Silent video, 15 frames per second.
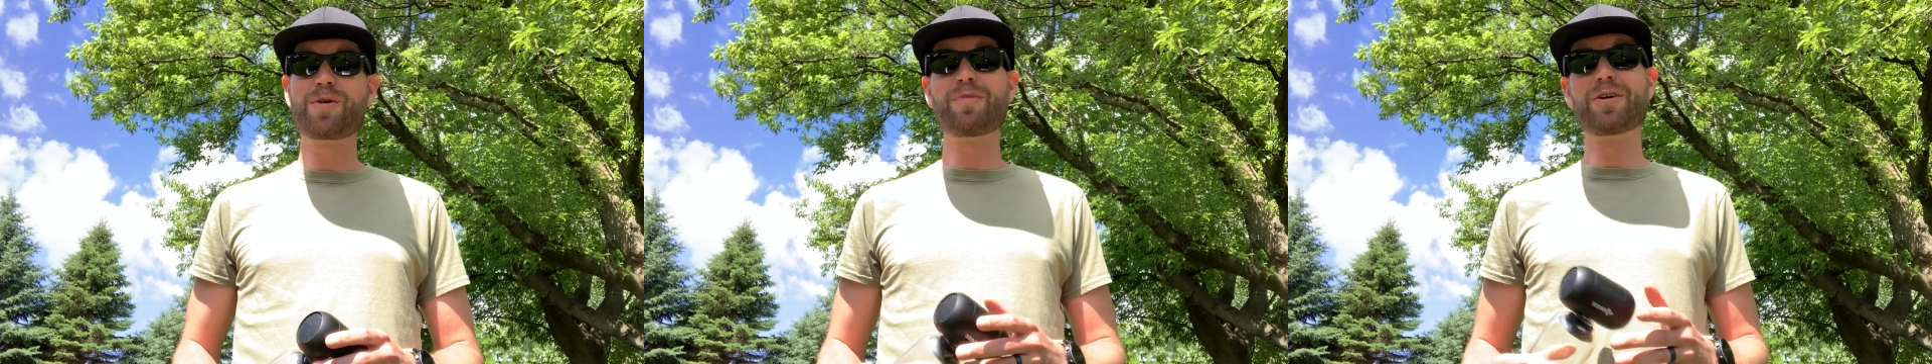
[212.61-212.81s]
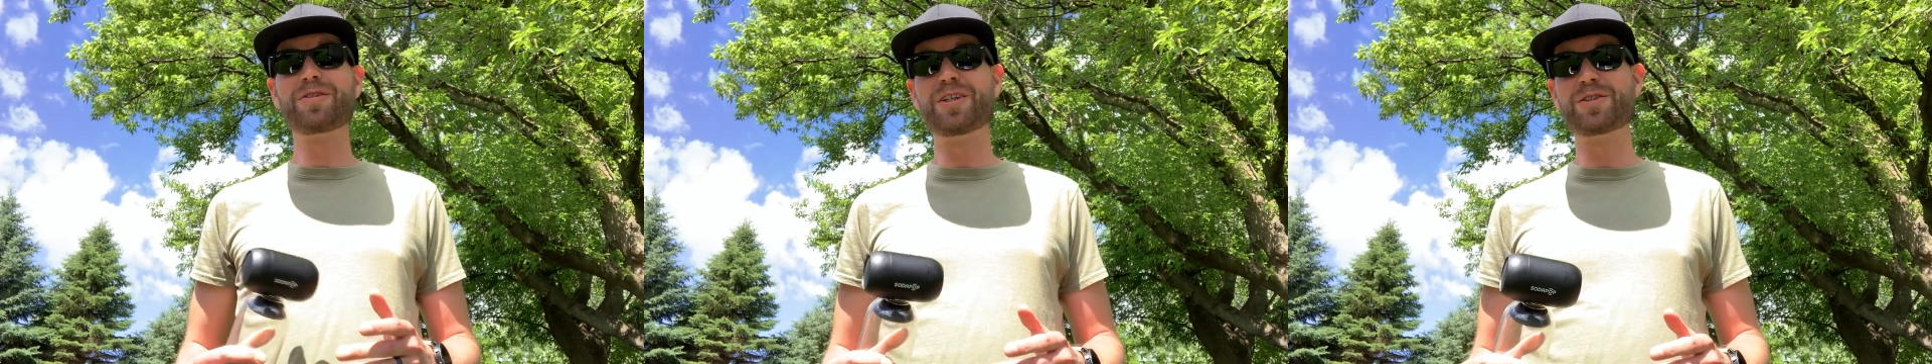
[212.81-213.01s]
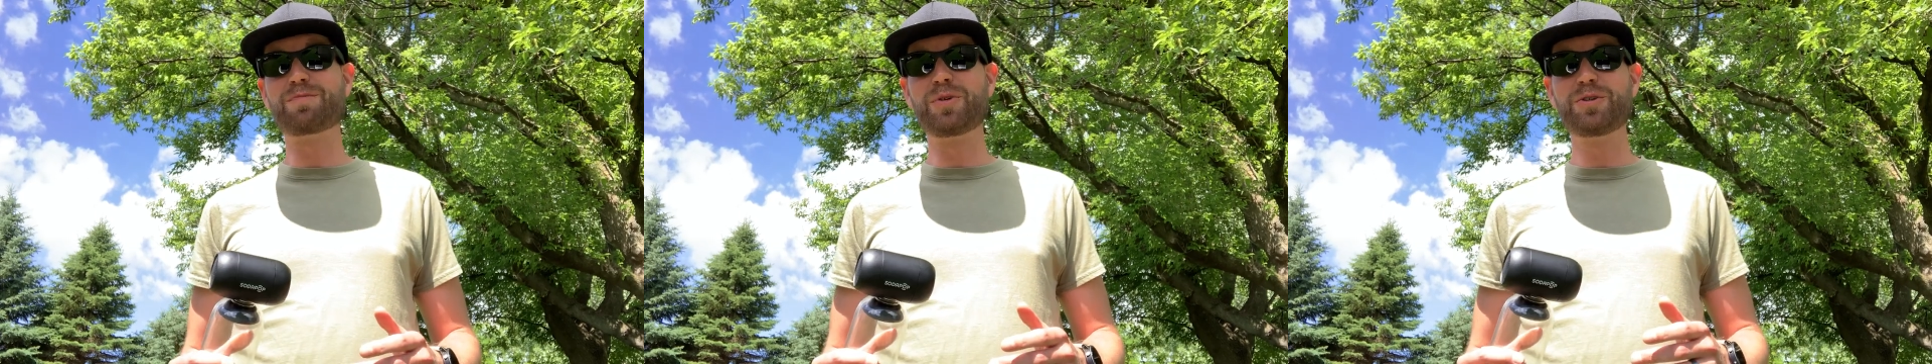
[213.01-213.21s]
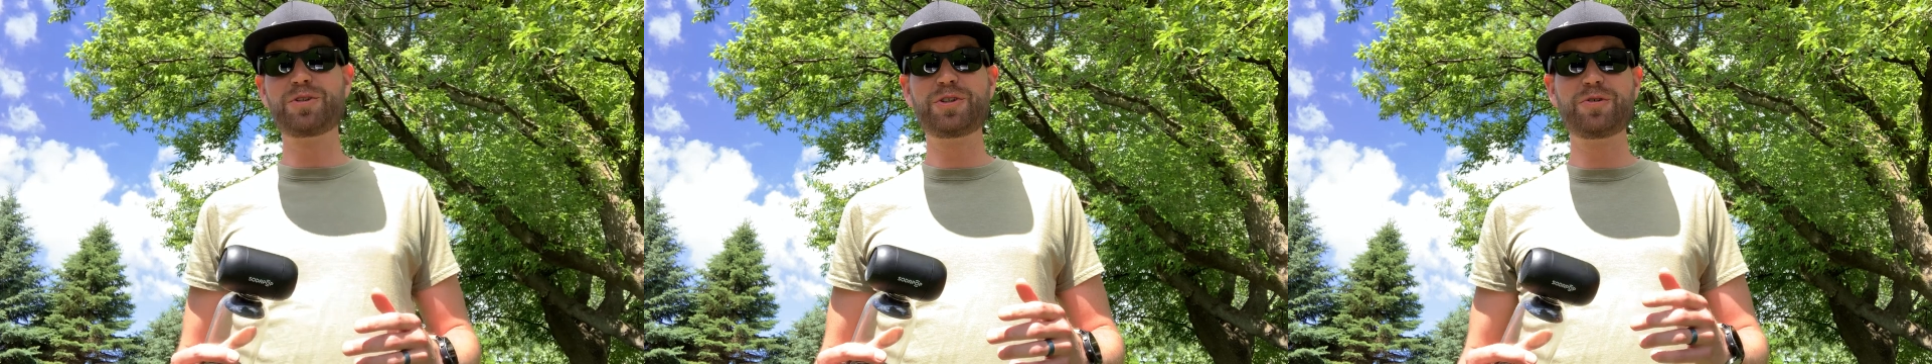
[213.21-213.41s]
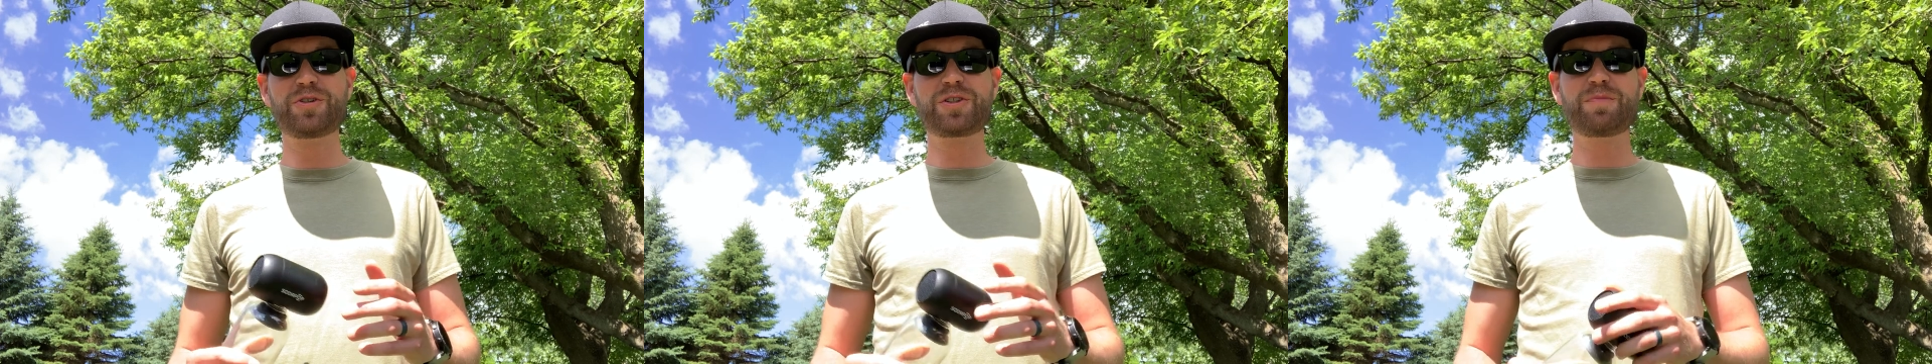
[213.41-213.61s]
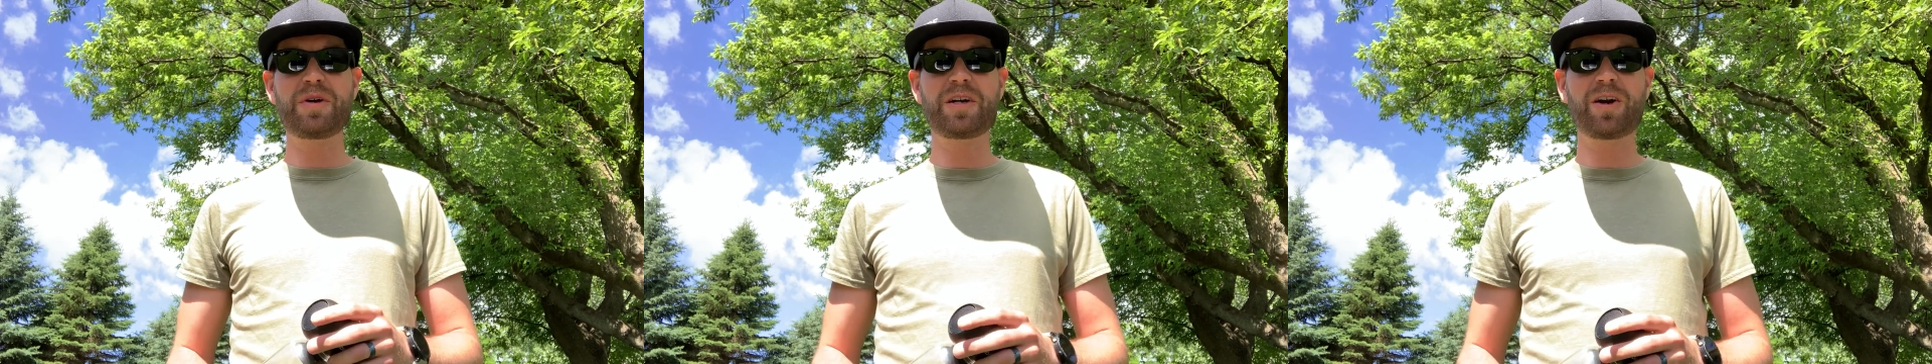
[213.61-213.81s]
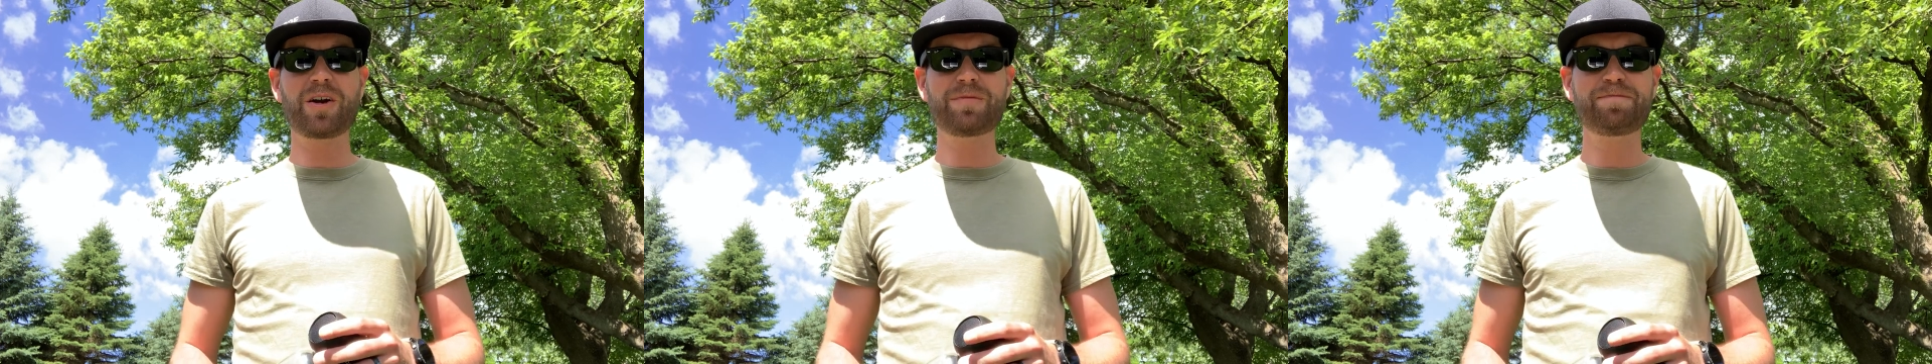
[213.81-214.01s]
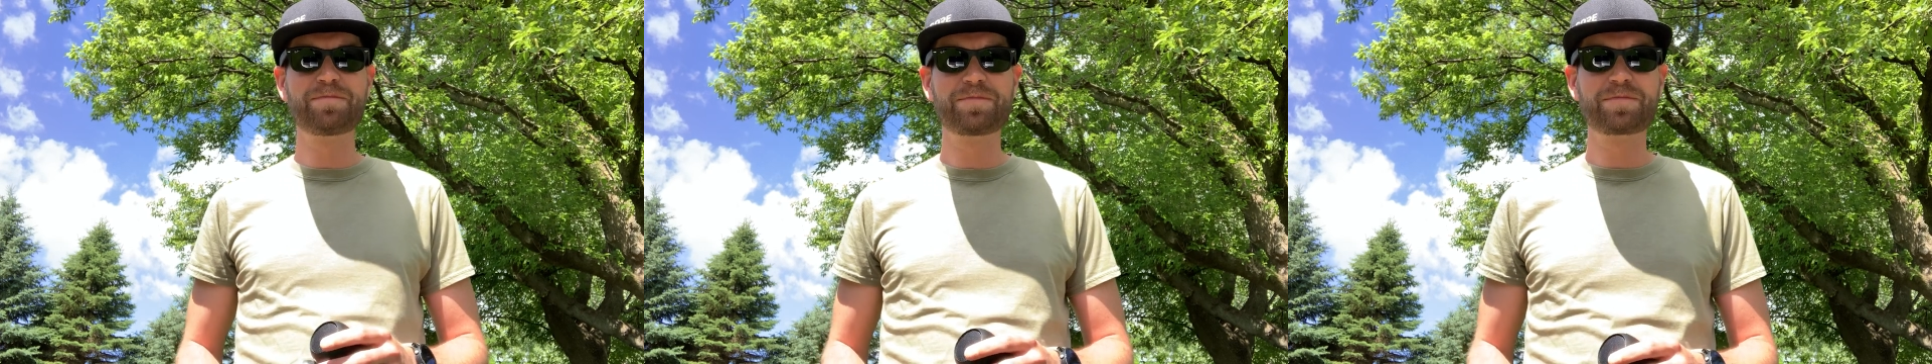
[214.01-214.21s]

about this Bluetooth speaker